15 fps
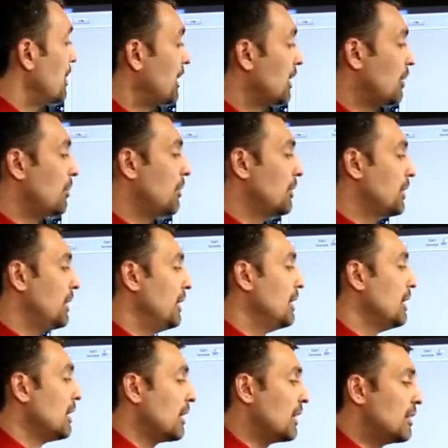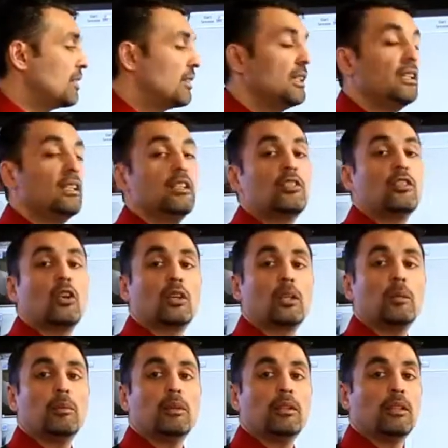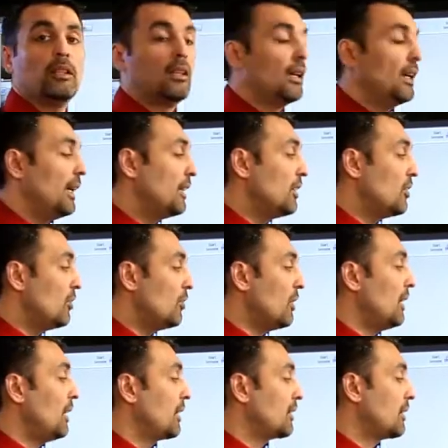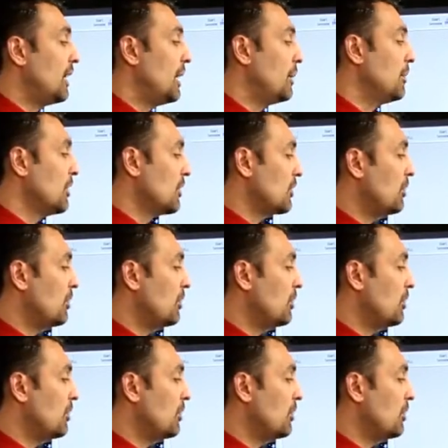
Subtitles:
is Malcolm logged in, can see these documents in real time.